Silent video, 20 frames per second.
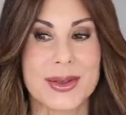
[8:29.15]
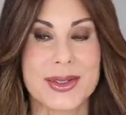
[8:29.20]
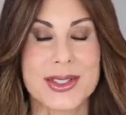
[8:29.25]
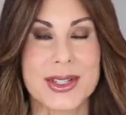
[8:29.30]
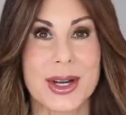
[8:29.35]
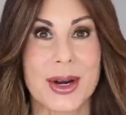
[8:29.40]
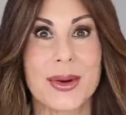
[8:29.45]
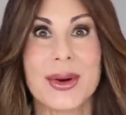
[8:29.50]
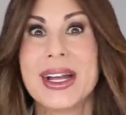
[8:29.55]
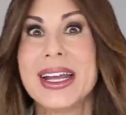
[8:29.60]

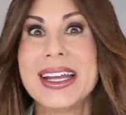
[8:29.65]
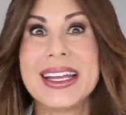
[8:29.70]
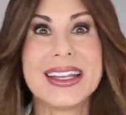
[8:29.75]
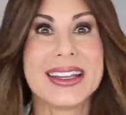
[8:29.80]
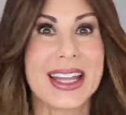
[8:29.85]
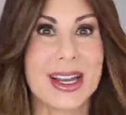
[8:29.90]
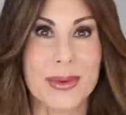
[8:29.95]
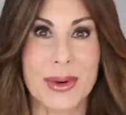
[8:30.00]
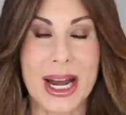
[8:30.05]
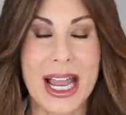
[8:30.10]
So
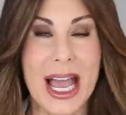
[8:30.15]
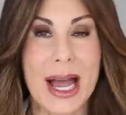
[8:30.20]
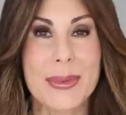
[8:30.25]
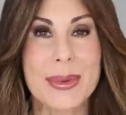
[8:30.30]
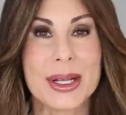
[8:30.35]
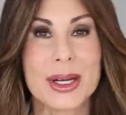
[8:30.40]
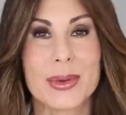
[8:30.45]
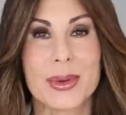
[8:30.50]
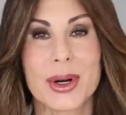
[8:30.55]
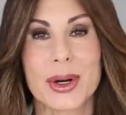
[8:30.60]
they were
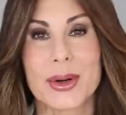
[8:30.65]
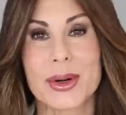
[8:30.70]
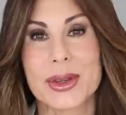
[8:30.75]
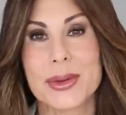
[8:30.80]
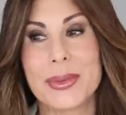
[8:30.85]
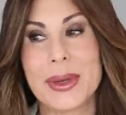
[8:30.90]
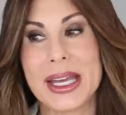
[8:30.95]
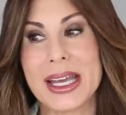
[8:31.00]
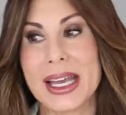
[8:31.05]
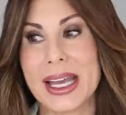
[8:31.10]
happy to work
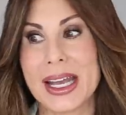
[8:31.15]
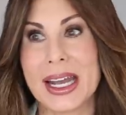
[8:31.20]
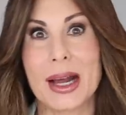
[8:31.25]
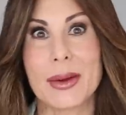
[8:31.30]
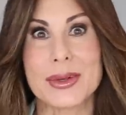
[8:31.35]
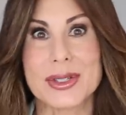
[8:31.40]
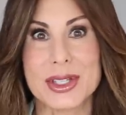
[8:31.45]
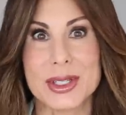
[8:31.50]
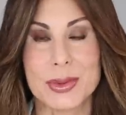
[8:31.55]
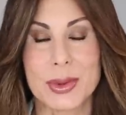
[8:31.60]
with me and I
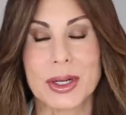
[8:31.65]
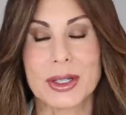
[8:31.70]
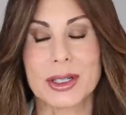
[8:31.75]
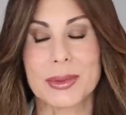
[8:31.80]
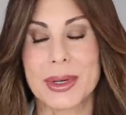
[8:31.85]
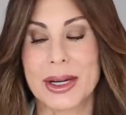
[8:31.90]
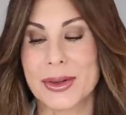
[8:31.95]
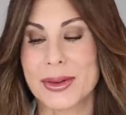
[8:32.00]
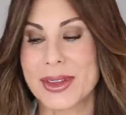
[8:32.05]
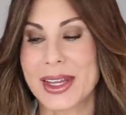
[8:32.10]
was thrilled
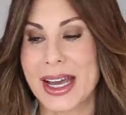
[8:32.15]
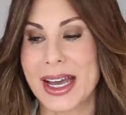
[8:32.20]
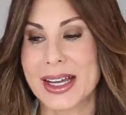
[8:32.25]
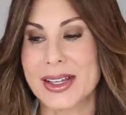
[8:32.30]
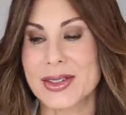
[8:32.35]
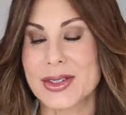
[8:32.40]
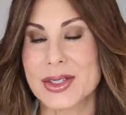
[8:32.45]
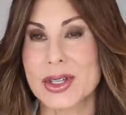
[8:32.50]
about that.